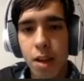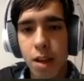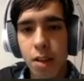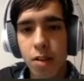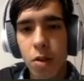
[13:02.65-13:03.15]

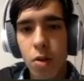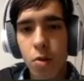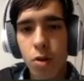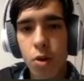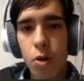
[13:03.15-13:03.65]
And so,
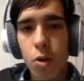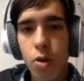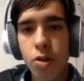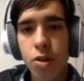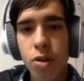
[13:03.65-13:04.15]

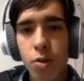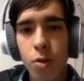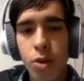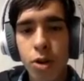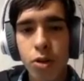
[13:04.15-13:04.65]
towards the
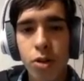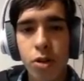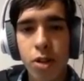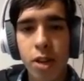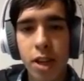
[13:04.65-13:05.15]
door, you should
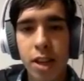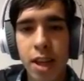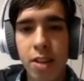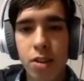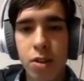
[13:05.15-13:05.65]
see, like,
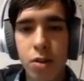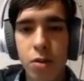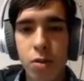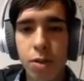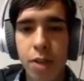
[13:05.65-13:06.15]
that
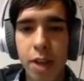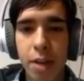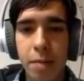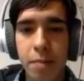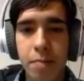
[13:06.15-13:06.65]
circle thing.
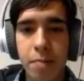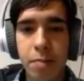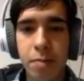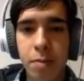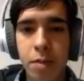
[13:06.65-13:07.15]

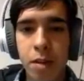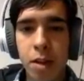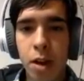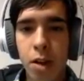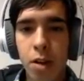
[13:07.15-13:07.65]

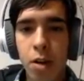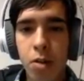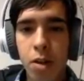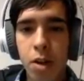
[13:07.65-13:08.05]
Here, no,